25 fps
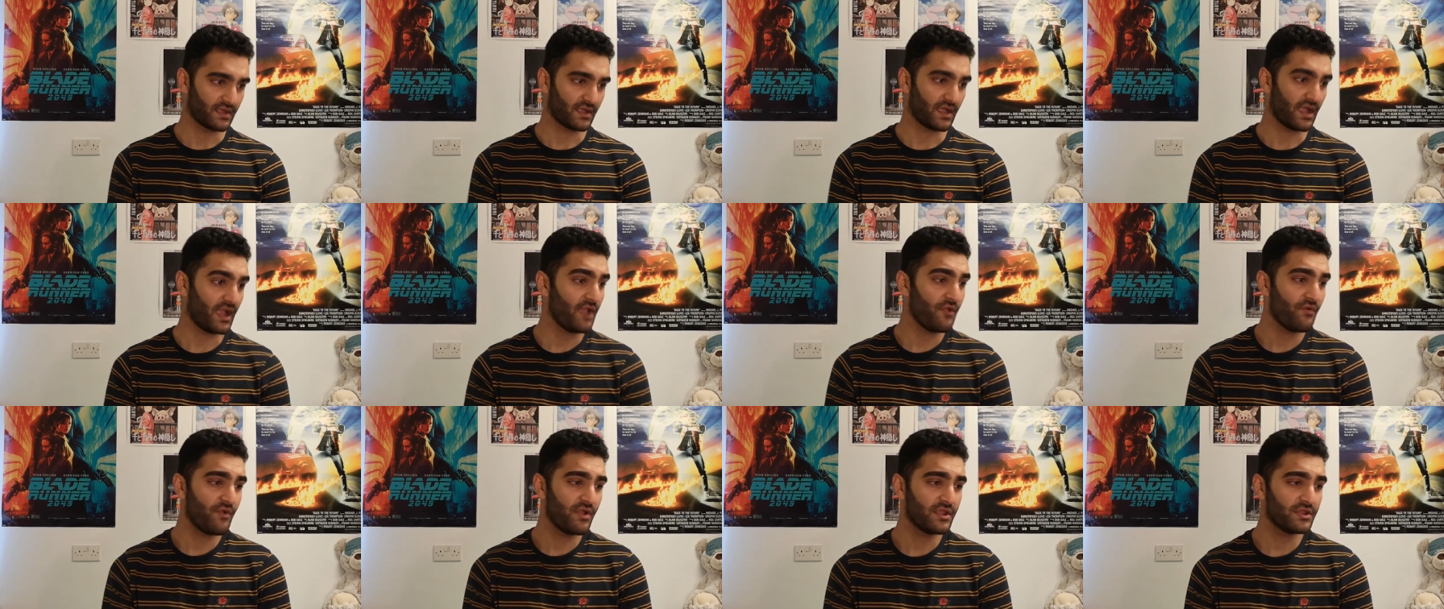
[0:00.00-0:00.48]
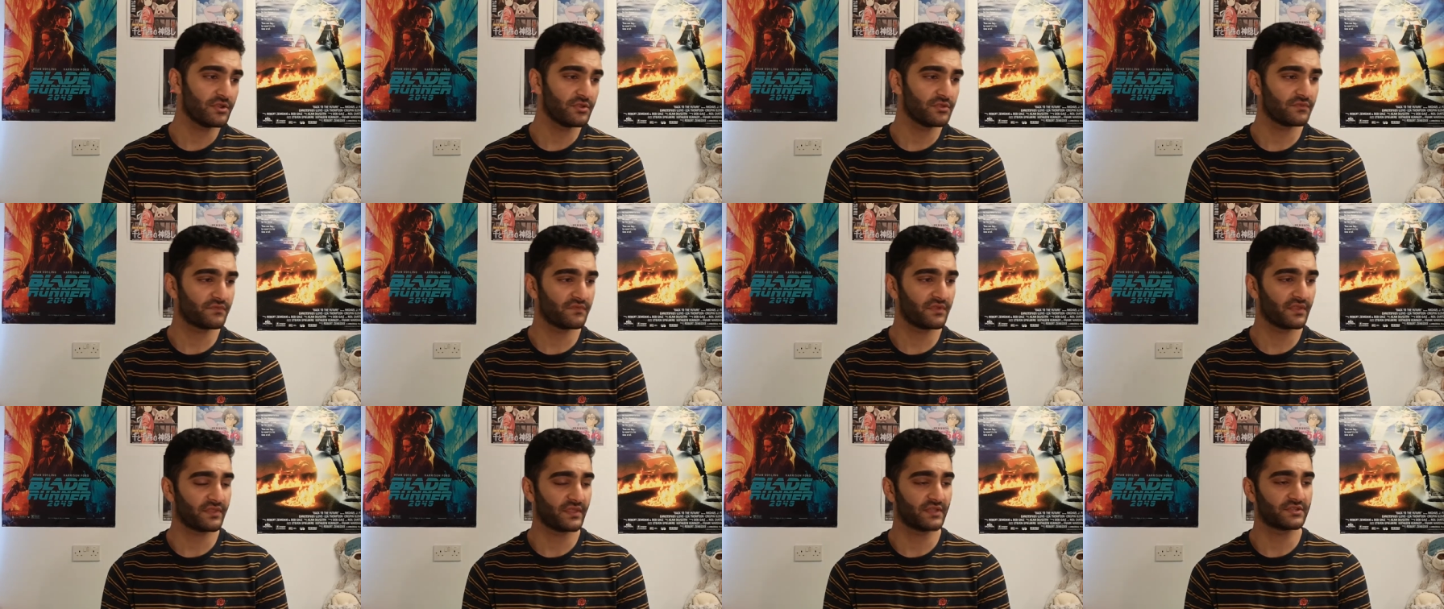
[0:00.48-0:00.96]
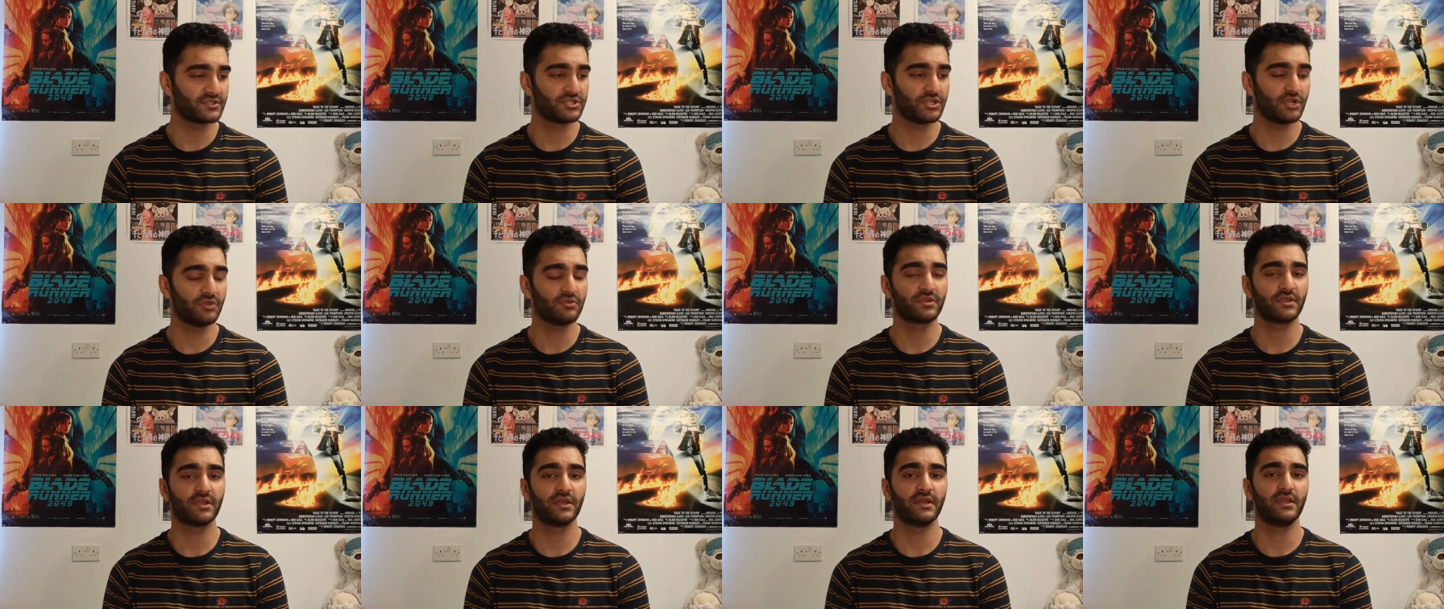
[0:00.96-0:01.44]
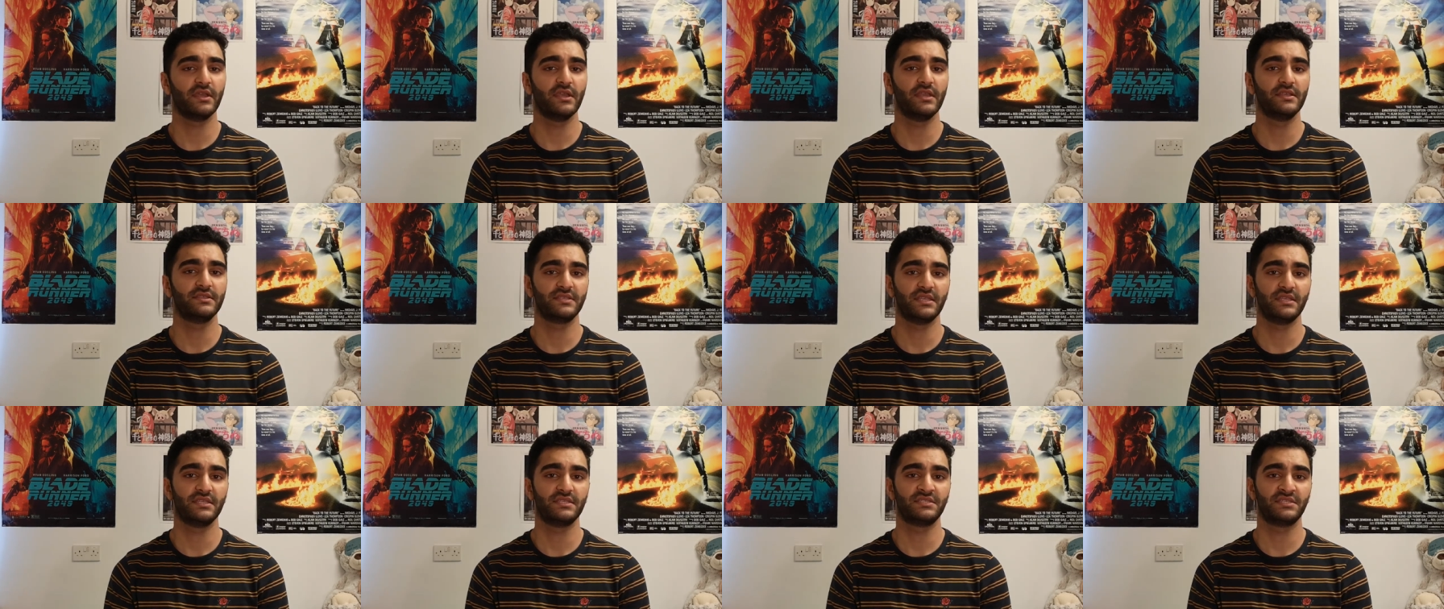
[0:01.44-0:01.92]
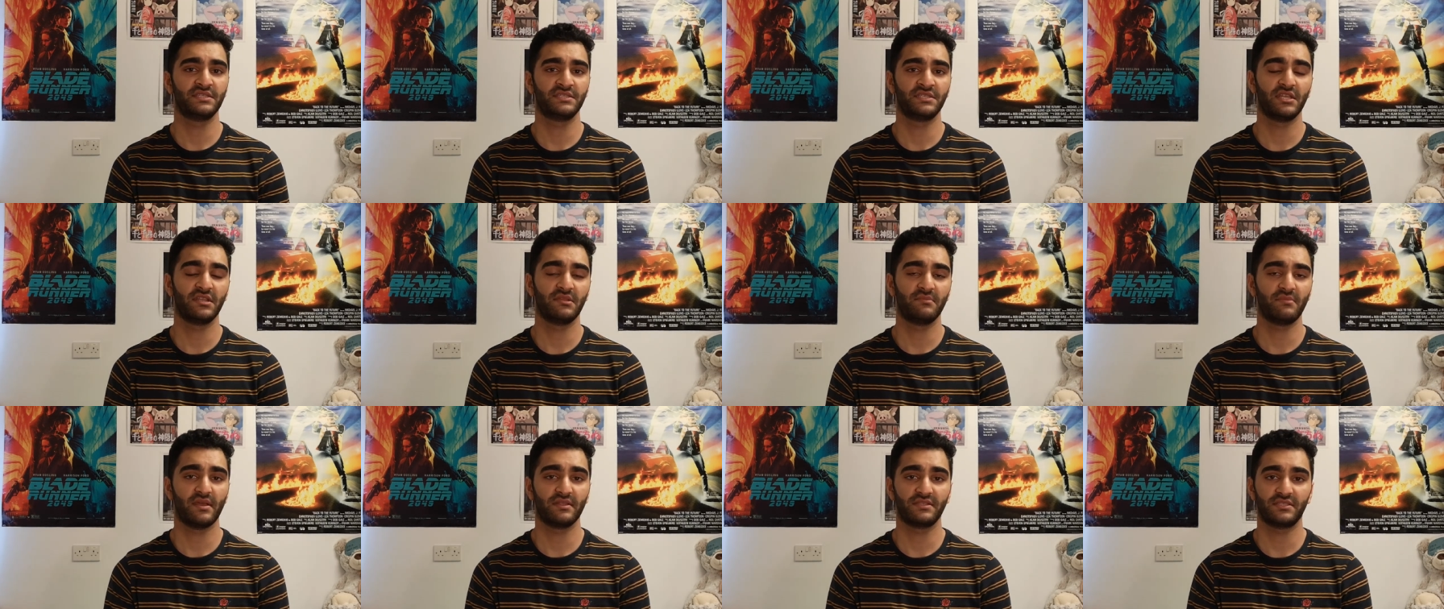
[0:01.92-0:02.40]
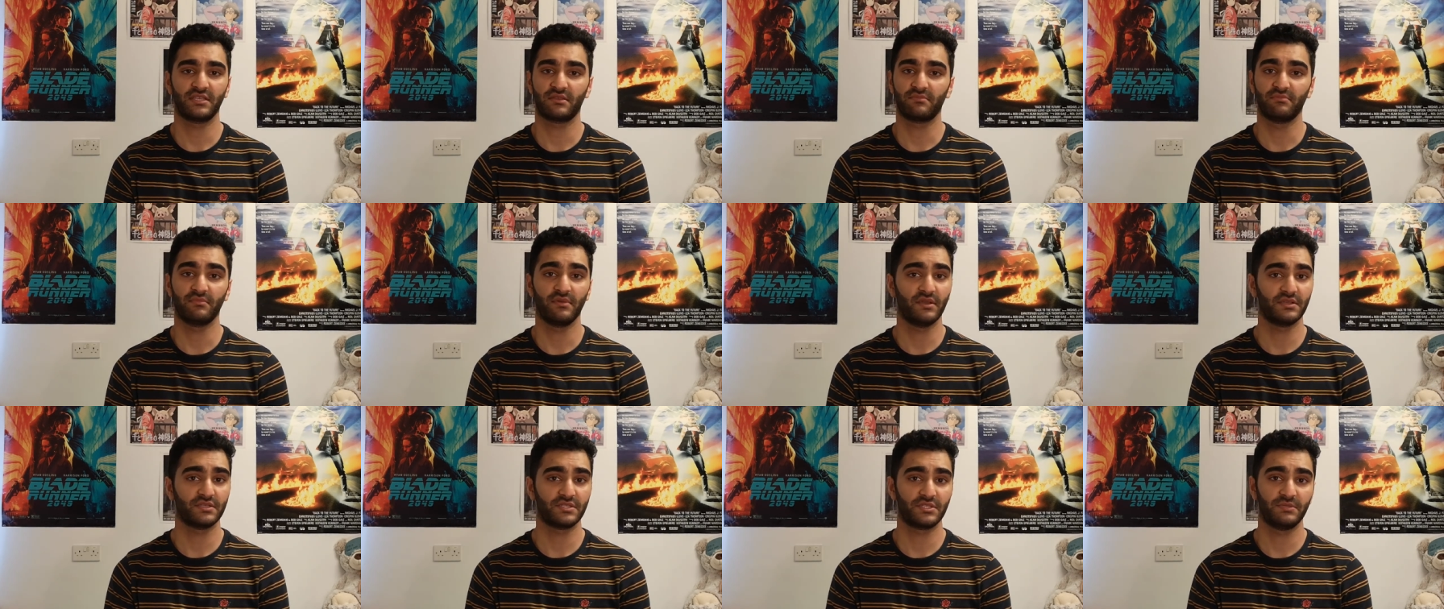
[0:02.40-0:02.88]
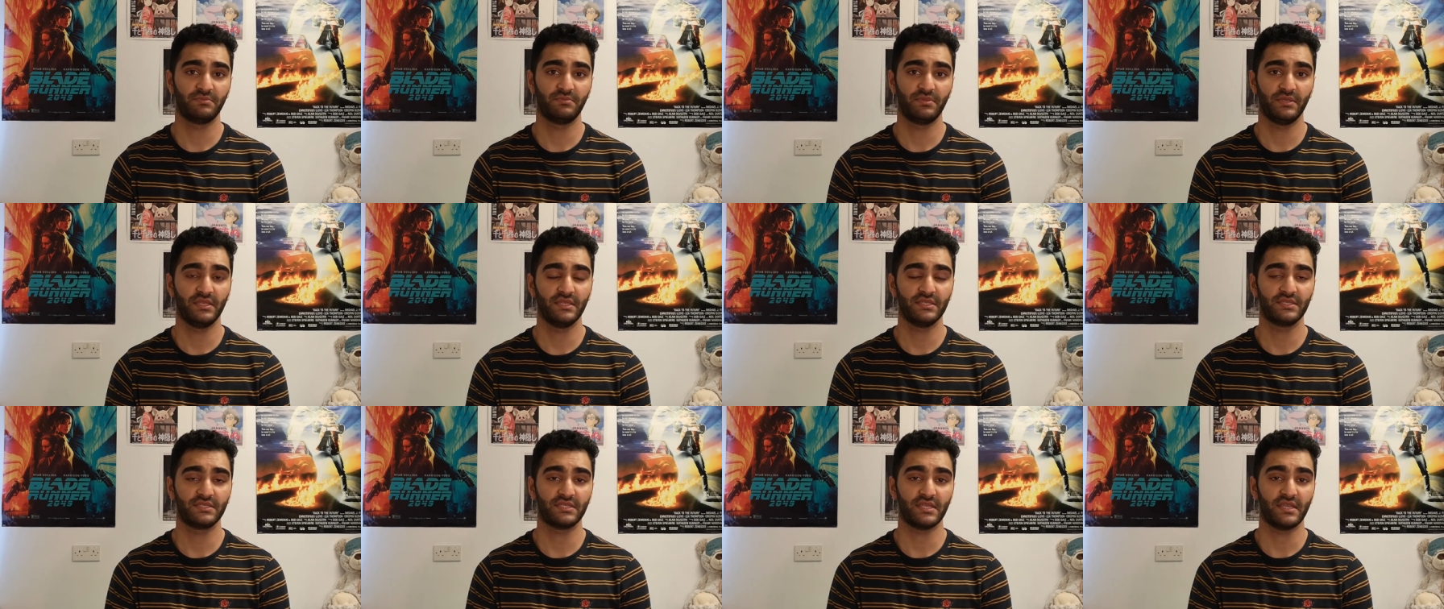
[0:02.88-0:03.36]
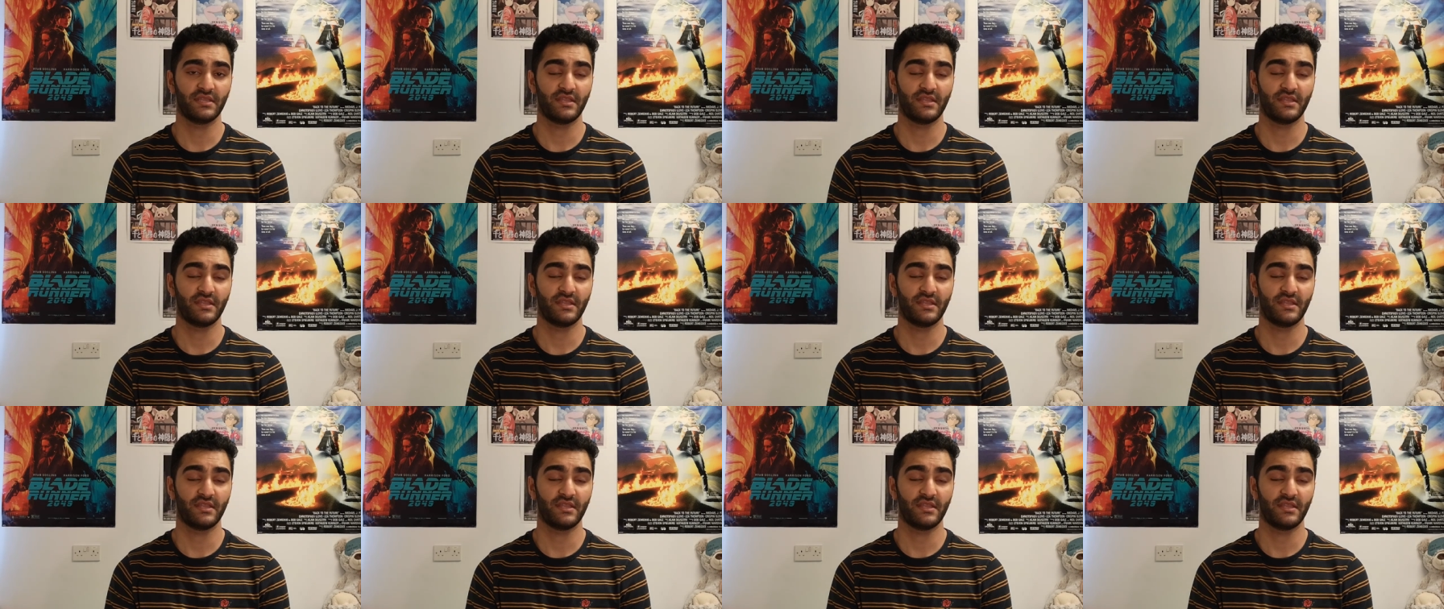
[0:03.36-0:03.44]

I really do think that Joker is a cinematic masterpiece,